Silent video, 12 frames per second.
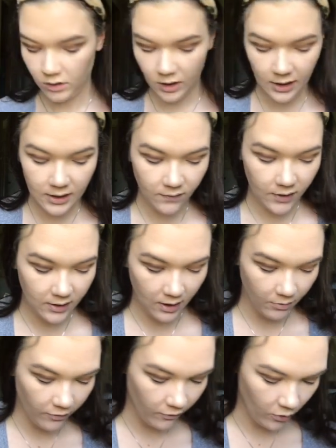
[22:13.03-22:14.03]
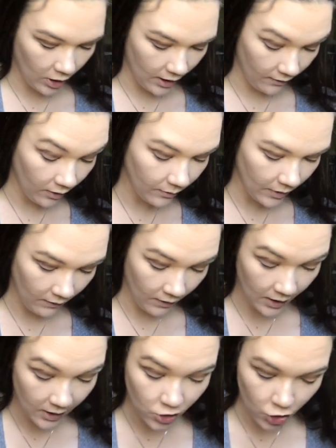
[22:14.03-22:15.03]
So let's fix that before I
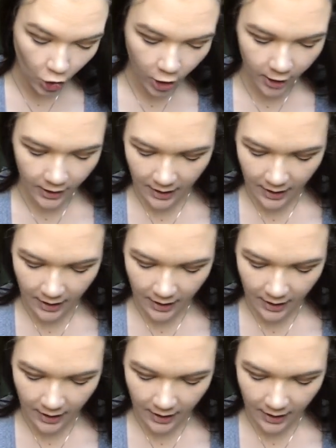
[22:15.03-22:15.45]
even get started.